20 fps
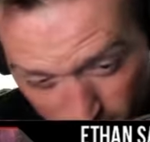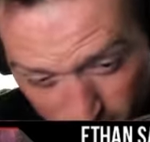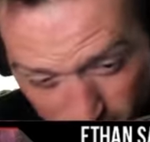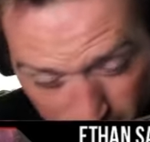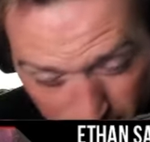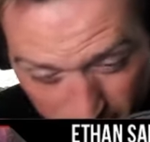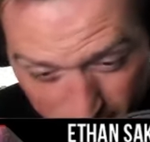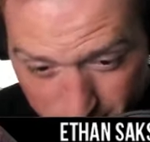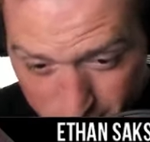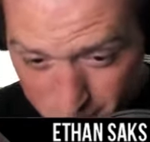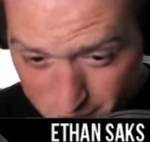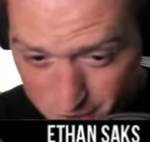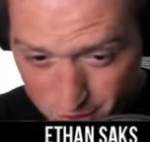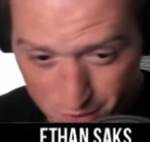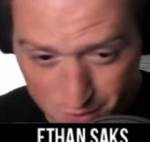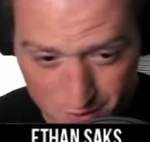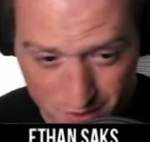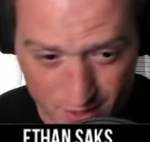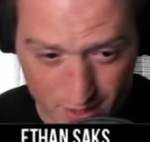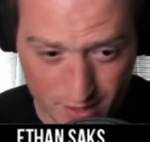Might just
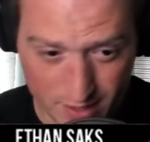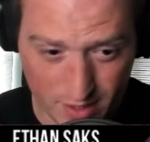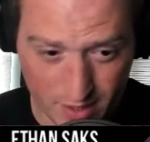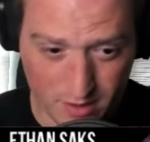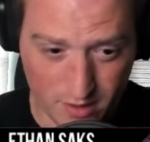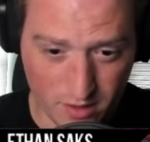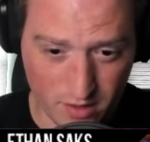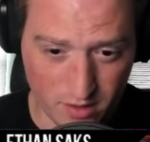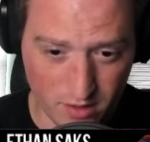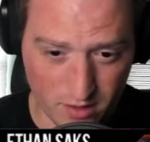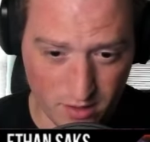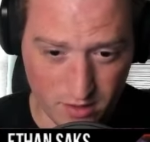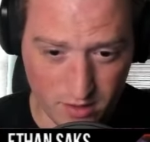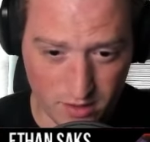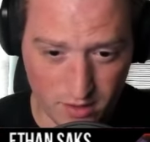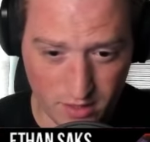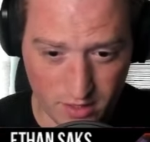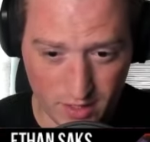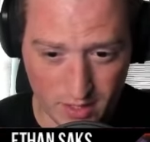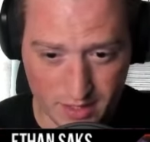use this as a
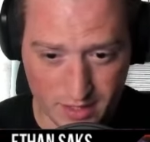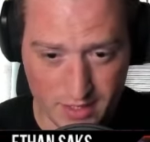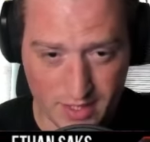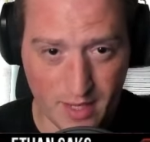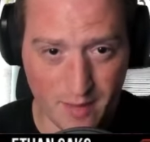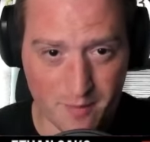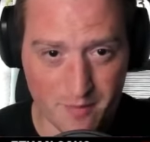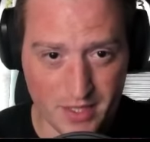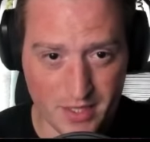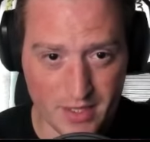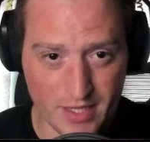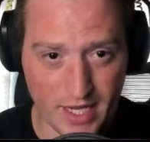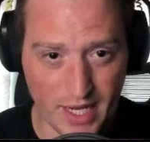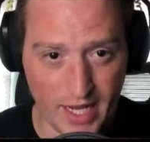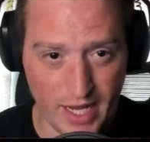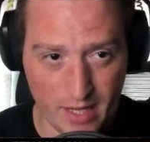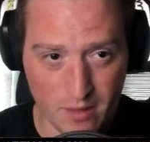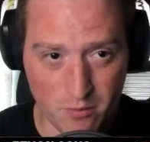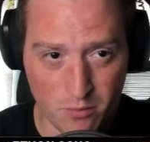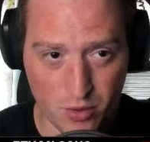an attempt to
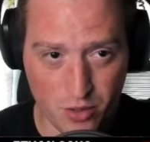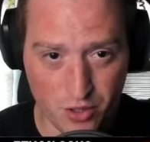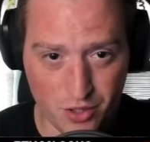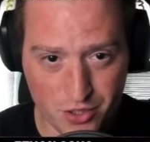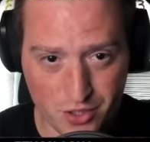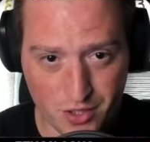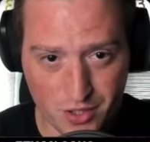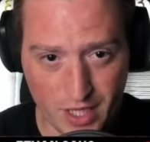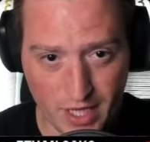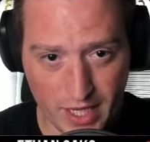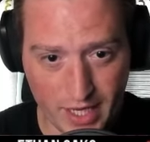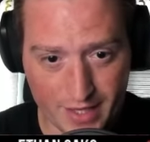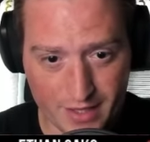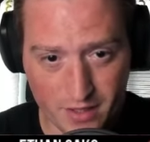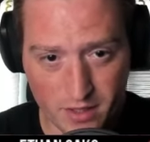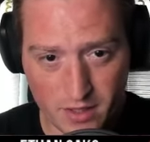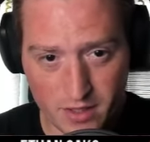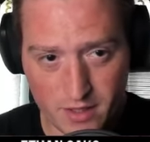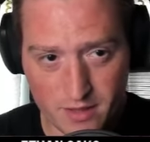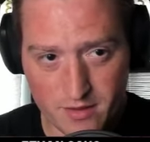ambush the
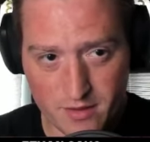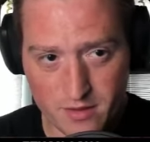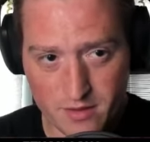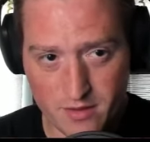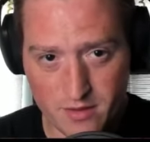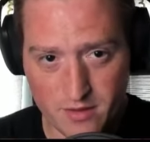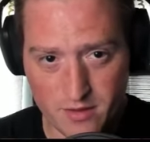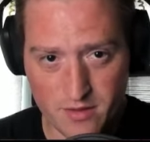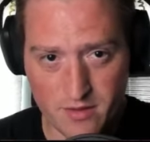analyst.